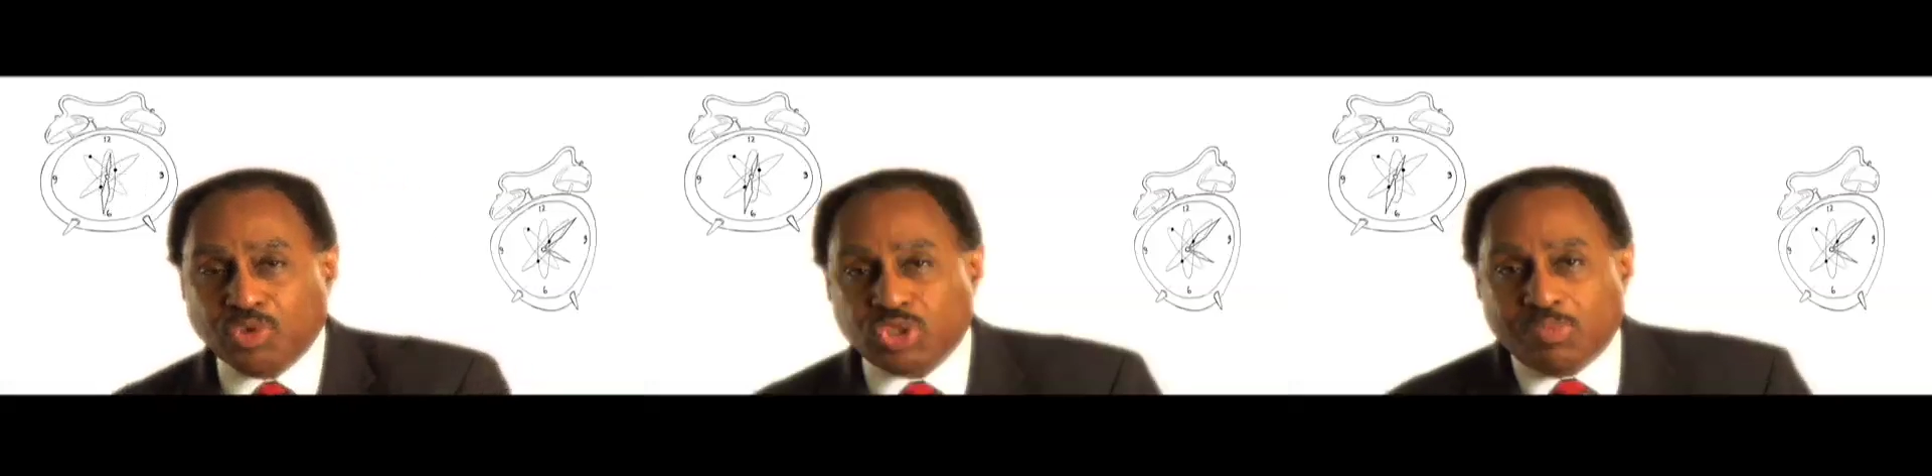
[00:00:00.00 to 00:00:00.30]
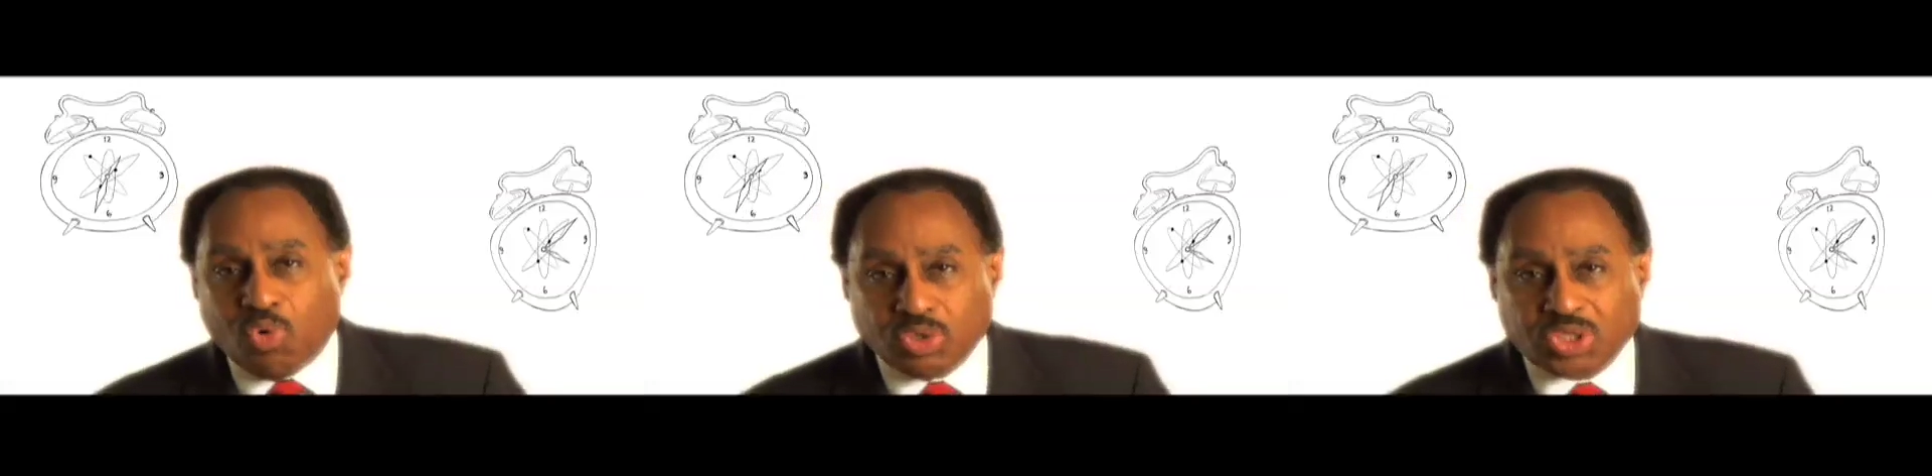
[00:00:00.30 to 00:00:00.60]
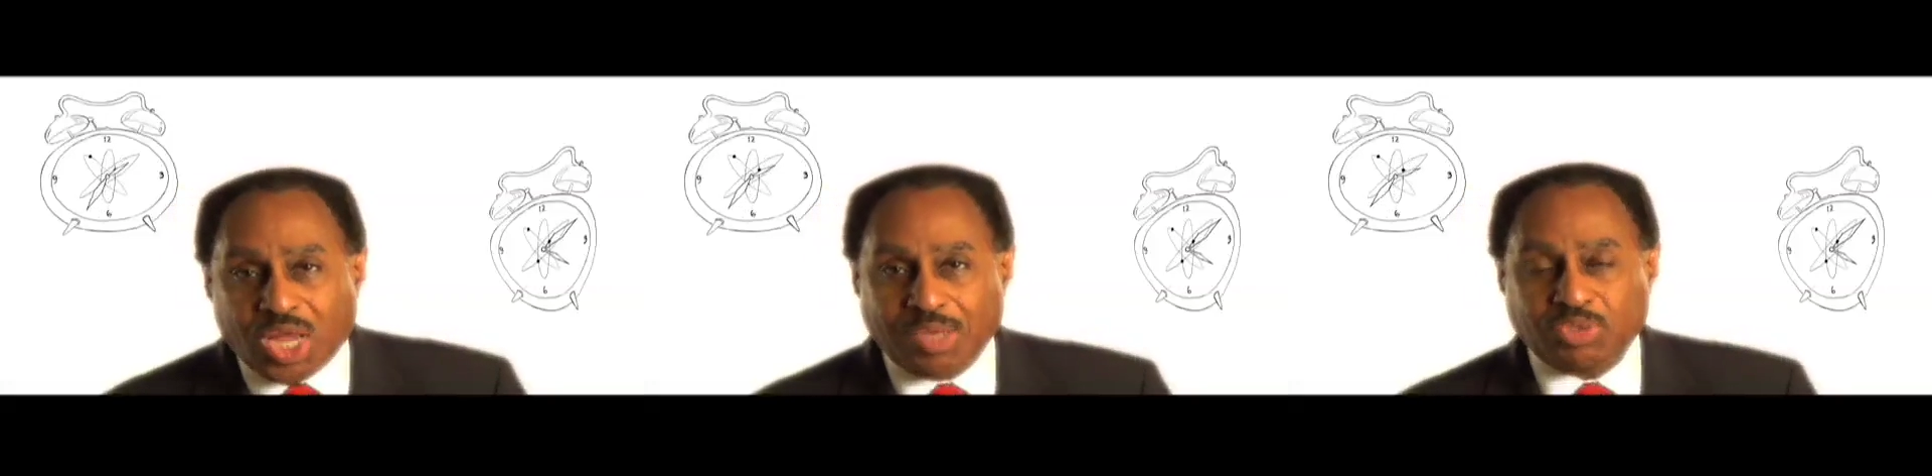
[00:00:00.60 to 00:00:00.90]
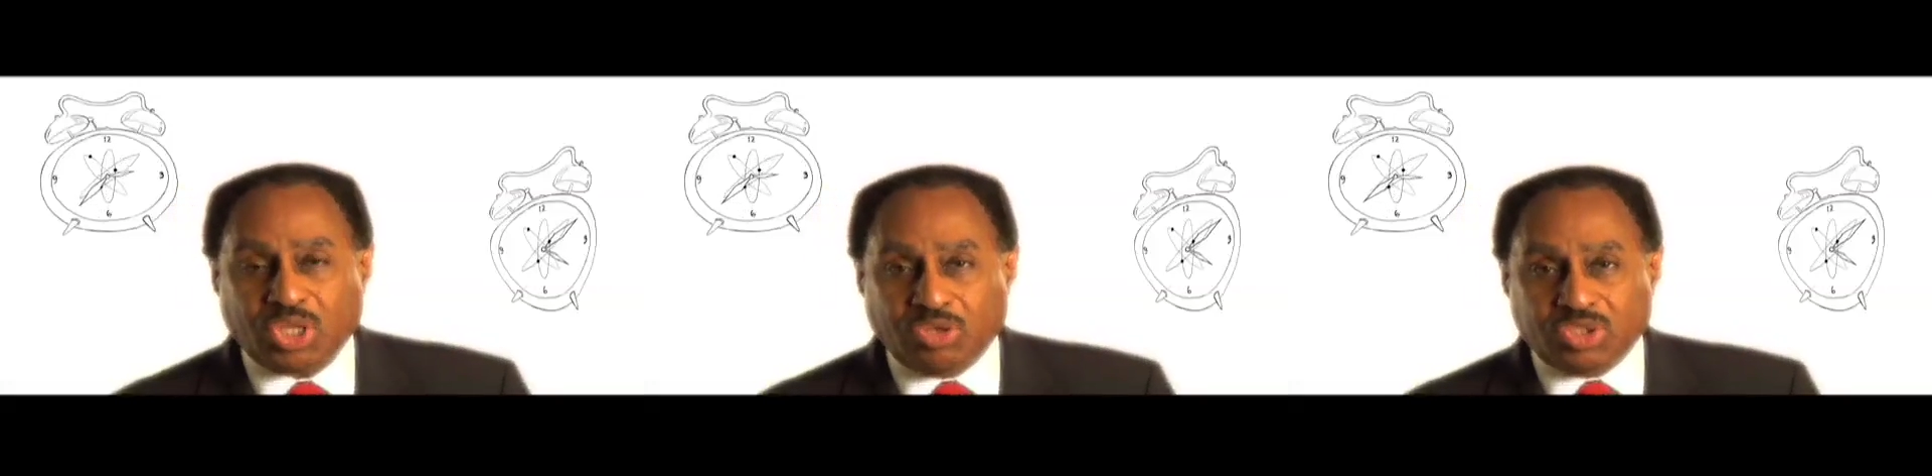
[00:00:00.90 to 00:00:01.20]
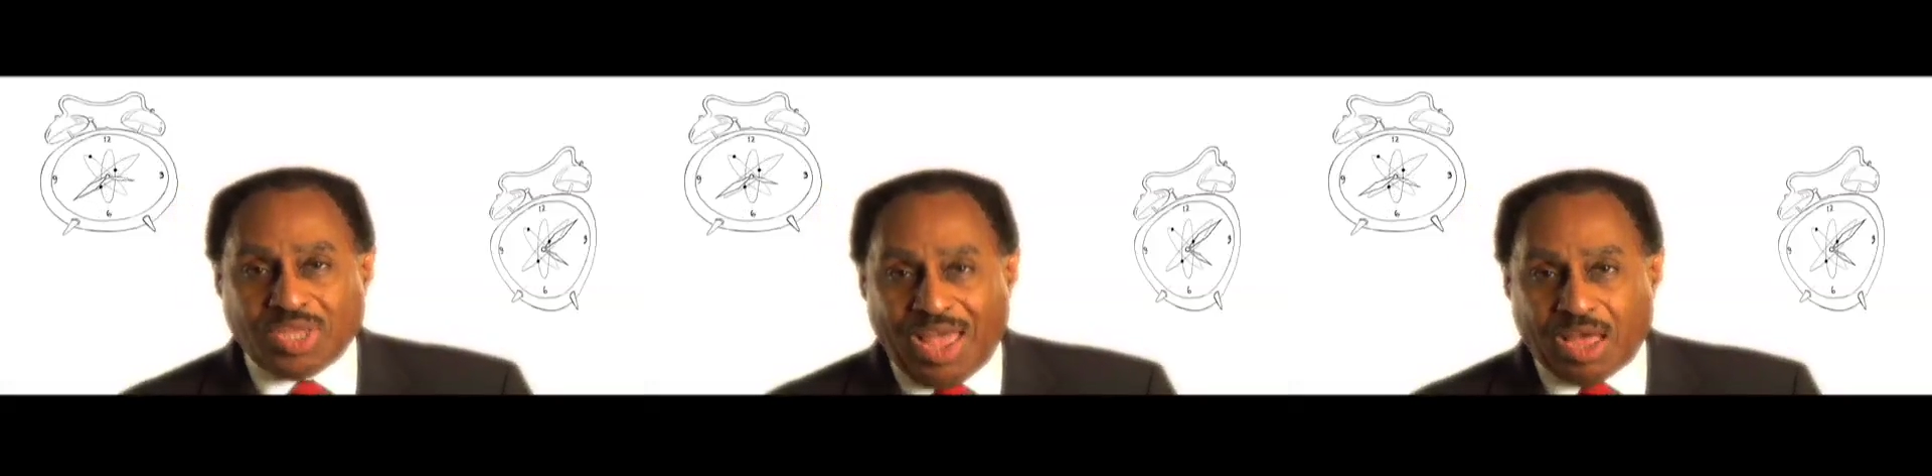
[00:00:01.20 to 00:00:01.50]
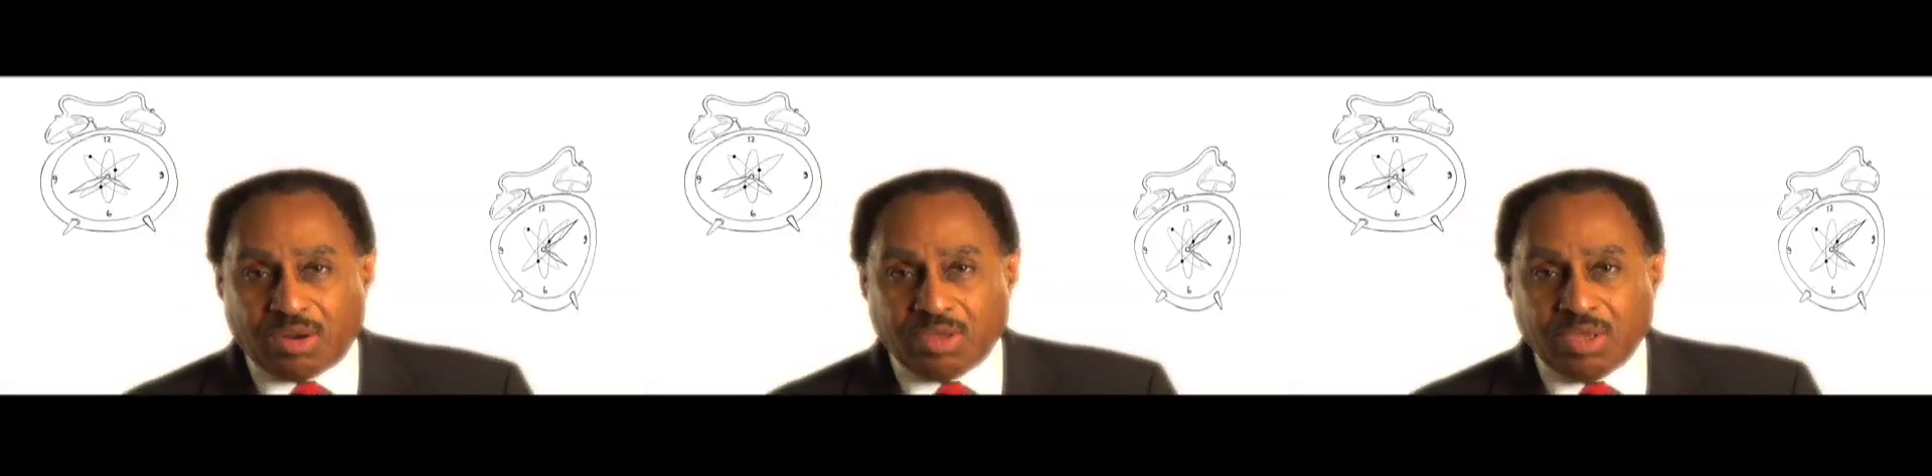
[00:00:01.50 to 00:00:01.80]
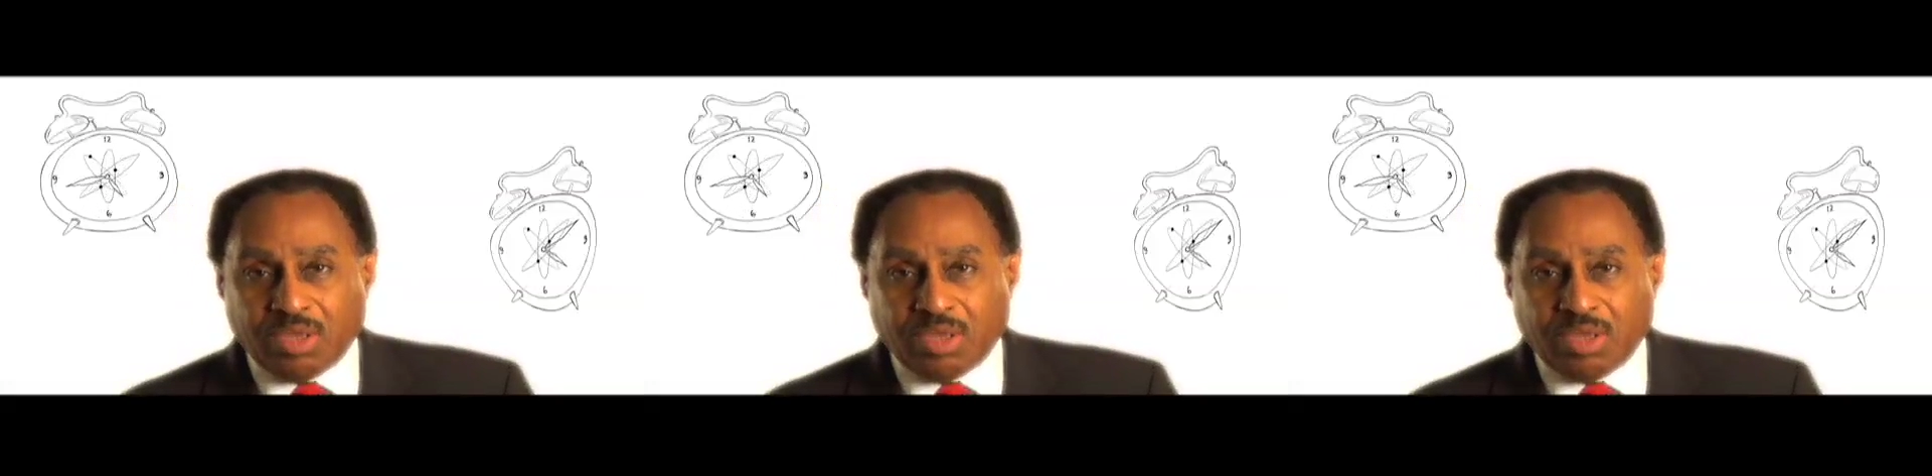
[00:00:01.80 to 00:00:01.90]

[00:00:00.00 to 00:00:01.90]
moves, the more time slows down.